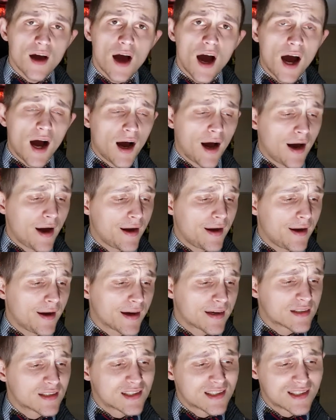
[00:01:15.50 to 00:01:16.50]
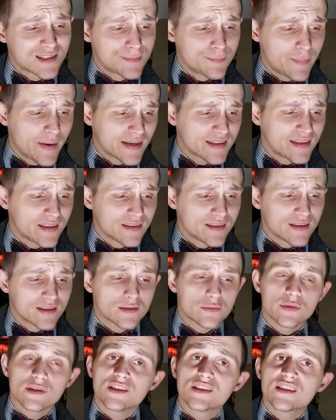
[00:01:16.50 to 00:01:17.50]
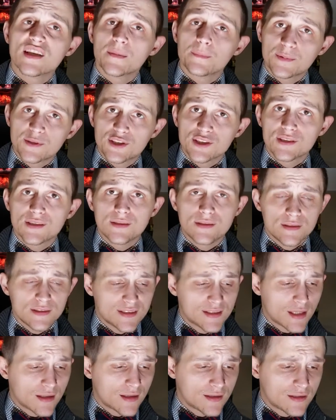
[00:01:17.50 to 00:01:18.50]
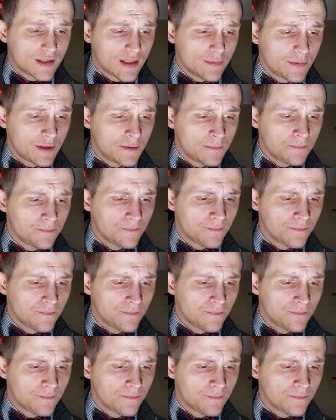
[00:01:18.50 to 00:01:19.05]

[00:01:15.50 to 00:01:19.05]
I expected this reception, said the demon.